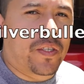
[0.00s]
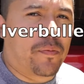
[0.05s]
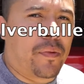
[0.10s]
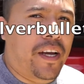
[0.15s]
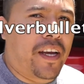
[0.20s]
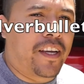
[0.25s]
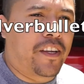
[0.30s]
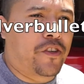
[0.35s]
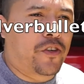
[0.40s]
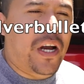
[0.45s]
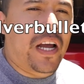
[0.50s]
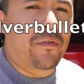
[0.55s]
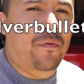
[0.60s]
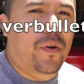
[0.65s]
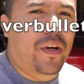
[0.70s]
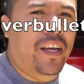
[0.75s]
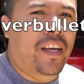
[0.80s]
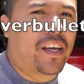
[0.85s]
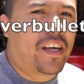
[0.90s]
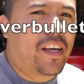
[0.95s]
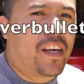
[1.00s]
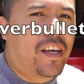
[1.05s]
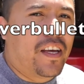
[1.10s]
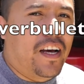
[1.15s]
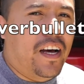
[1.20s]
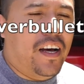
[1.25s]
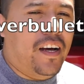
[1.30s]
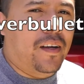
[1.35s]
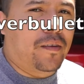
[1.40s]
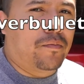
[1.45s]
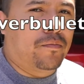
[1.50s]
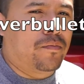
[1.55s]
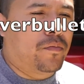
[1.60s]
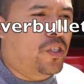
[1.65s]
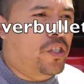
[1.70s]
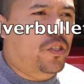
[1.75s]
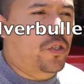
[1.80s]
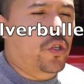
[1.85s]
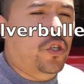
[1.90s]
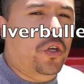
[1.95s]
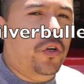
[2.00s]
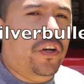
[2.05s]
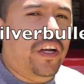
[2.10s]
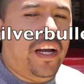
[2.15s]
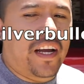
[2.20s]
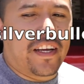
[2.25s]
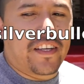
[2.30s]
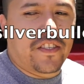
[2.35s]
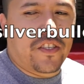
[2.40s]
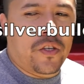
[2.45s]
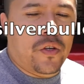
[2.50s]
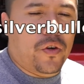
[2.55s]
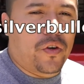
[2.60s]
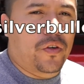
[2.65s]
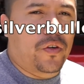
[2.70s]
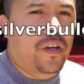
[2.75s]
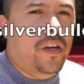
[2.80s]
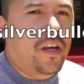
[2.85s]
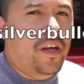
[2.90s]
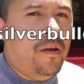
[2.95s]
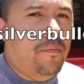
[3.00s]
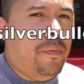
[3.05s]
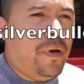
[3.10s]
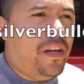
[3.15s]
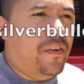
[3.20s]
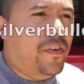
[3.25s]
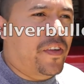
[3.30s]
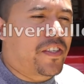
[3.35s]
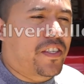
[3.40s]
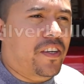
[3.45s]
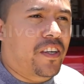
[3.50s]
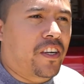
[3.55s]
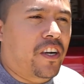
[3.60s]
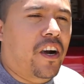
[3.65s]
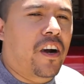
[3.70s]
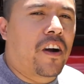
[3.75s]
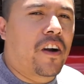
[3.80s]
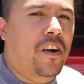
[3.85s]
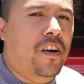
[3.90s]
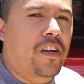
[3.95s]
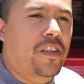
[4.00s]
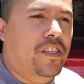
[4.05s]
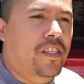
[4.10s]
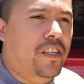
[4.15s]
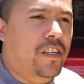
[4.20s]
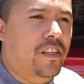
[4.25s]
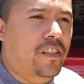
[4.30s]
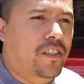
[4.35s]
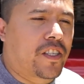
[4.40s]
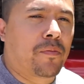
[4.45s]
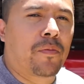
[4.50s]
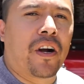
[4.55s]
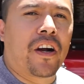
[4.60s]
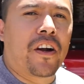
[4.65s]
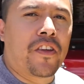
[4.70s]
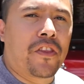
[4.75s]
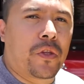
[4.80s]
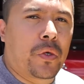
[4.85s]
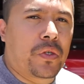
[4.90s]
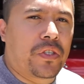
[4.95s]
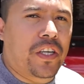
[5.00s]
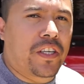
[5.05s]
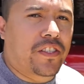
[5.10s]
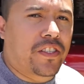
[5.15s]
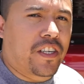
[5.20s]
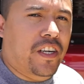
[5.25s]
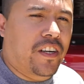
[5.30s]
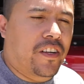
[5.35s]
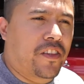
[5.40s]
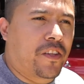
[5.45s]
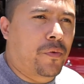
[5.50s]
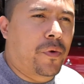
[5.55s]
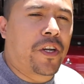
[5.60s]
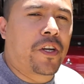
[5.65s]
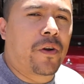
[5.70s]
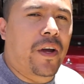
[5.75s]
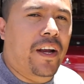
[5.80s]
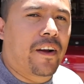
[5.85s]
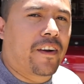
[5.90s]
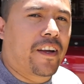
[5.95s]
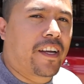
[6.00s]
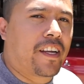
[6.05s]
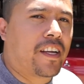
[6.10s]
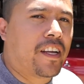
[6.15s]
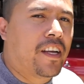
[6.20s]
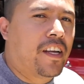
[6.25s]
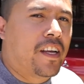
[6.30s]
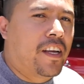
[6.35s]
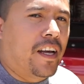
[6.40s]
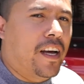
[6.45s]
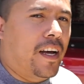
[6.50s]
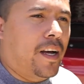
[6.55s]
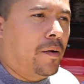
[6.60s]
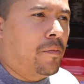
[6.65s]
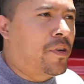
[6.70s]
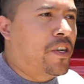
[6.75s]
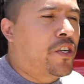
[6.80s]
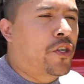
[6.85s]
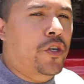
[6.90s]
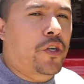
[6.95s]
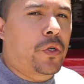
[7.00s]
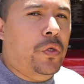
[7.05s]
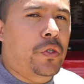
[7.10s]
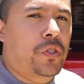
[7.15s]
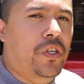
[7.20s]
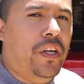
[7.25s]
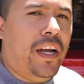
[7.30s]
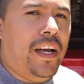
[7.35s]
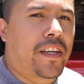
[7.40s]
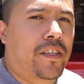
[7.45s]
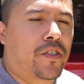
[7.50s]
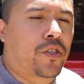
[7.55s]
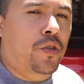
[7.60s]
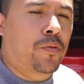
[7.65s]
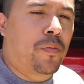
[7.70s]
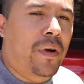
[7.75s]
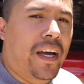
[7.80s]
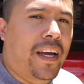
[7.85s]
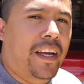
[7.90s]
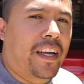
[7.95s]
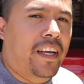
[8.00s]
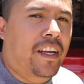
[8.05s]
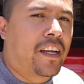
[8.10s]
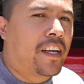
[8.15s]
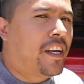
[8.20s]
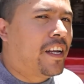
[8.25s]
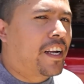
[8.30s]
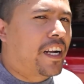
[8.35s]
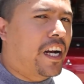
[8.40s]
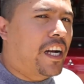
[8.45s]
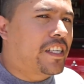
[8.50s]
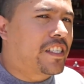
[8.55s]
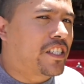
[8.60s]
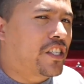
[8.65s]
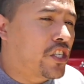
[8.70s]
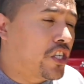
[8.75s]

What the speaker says: on my driveway. Just to show you guys, you know, benefits on cars and some car enthusiasts here in the Reno area. I'm going to introduce you guys to my cousin